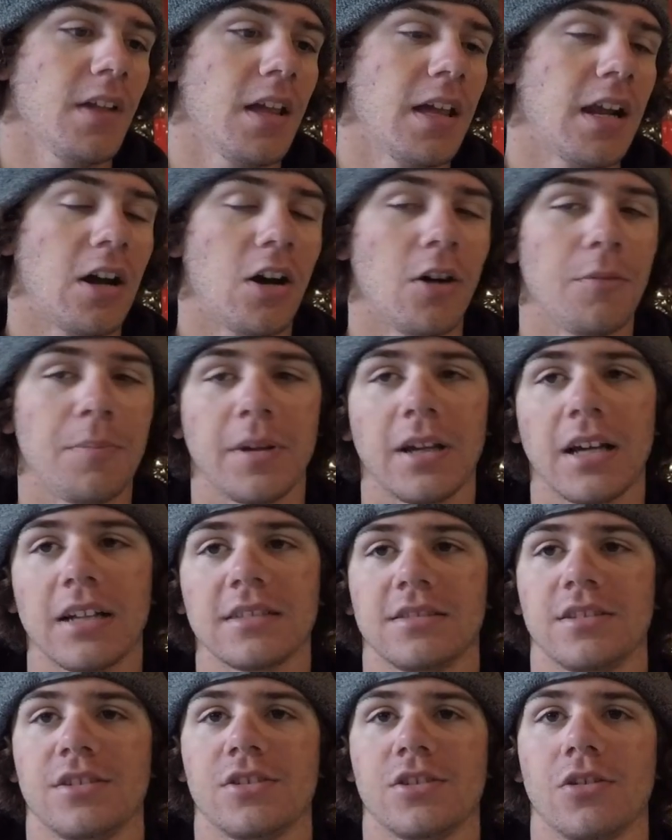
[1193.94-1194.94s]
I hope you
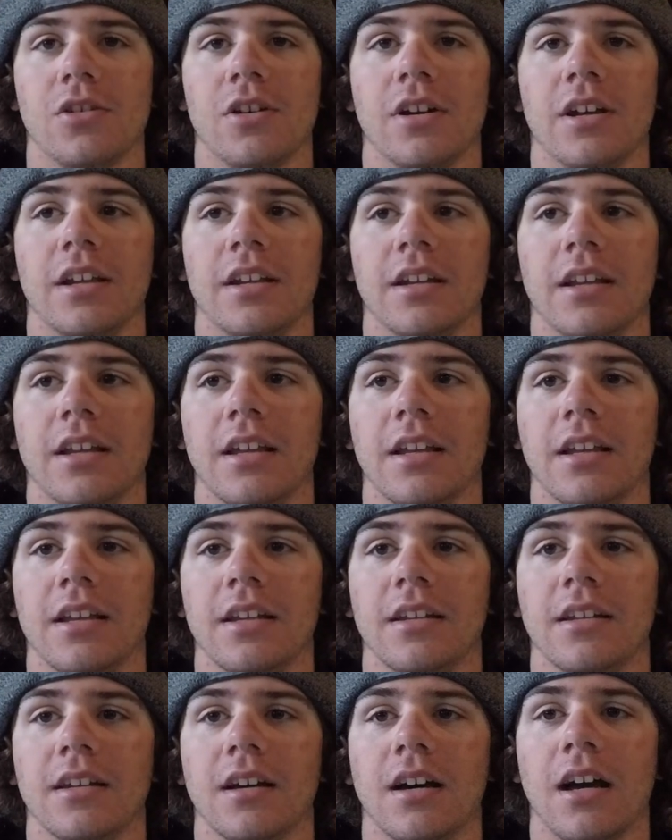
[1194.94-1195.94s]
guys enjoyed,
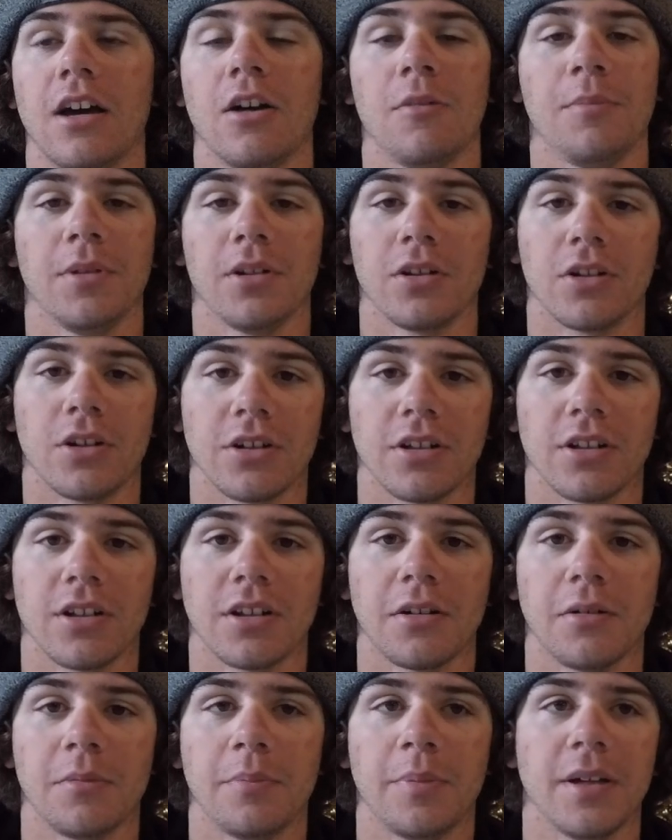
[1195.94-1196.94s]
and I hope you learned a
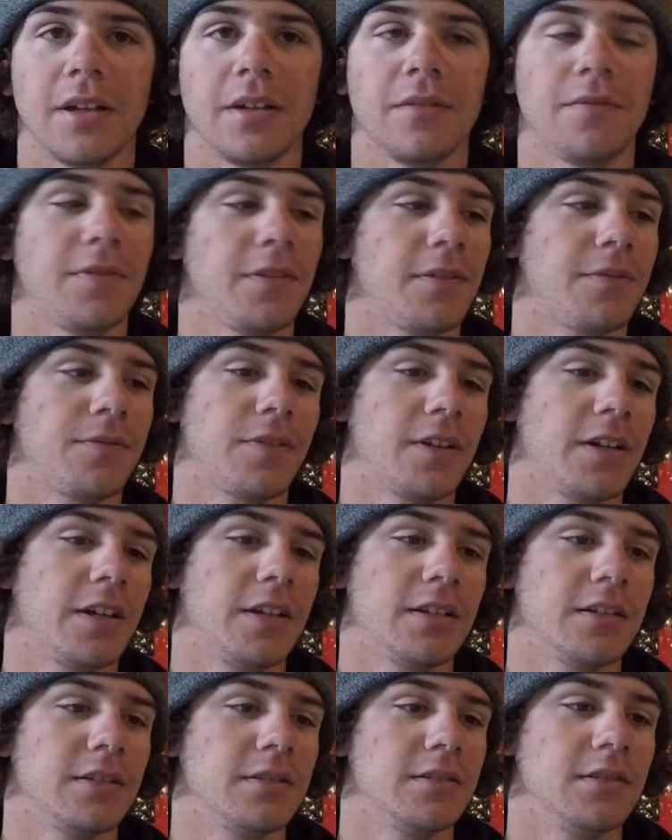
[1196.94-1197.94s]
little bit. Feel free
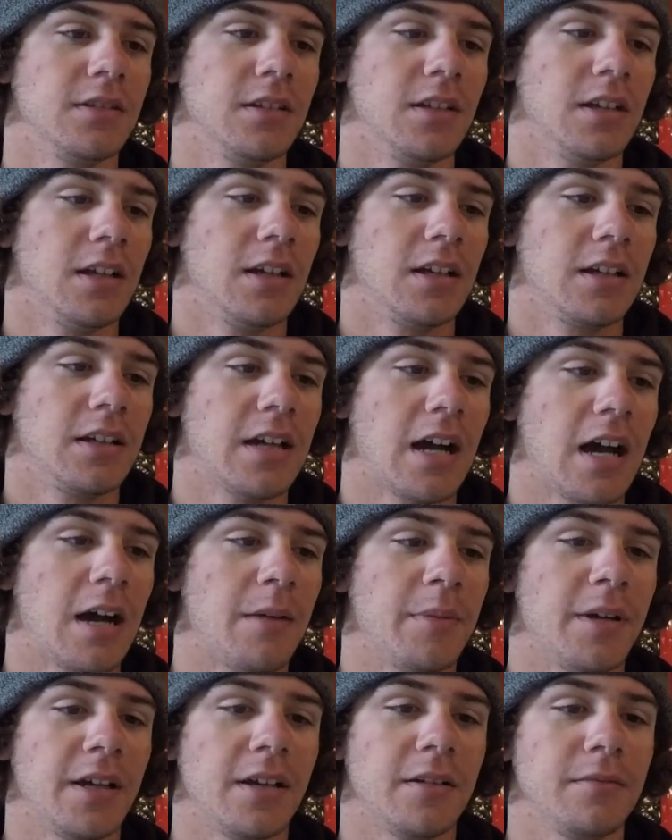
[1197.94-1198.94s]
to
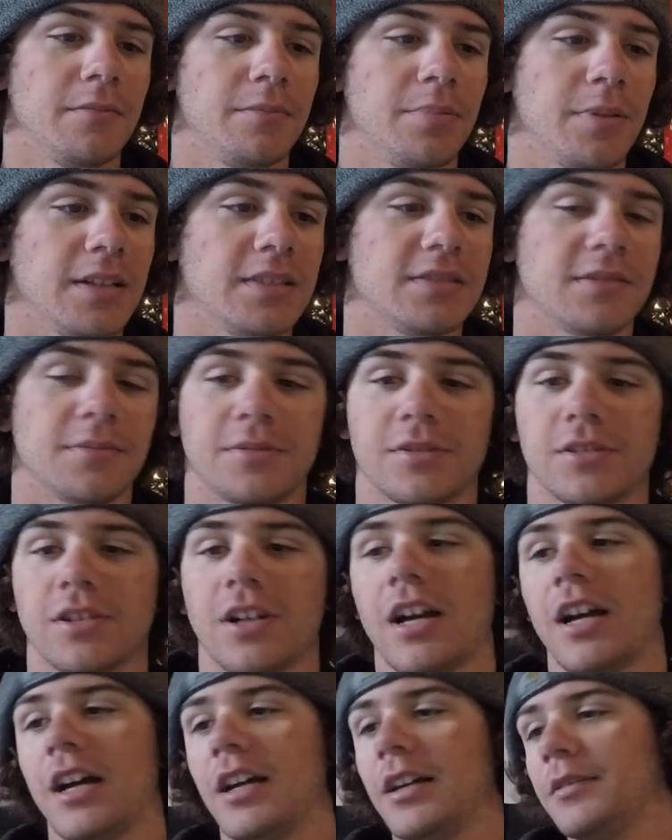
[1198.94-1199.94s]
comment, please
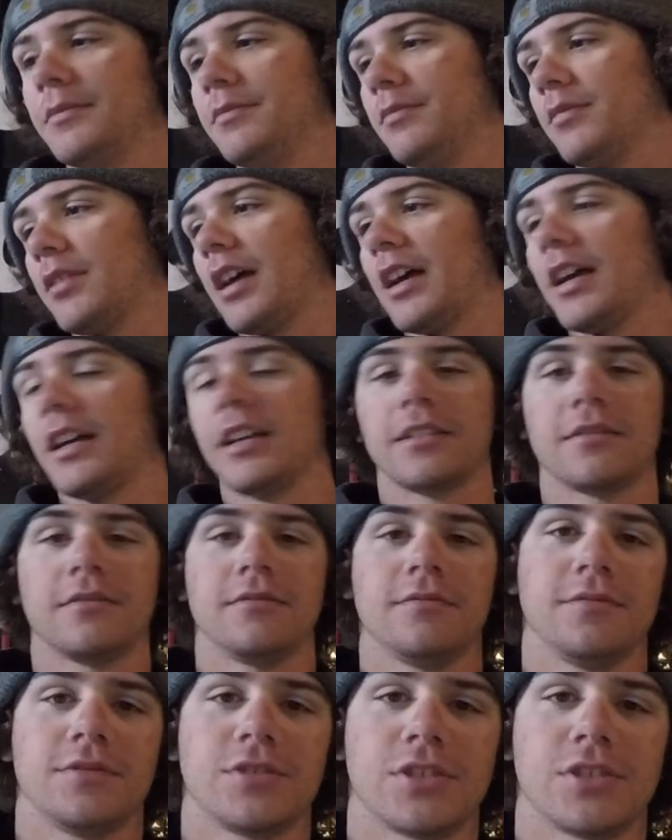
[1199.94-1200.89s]
subscribe, like,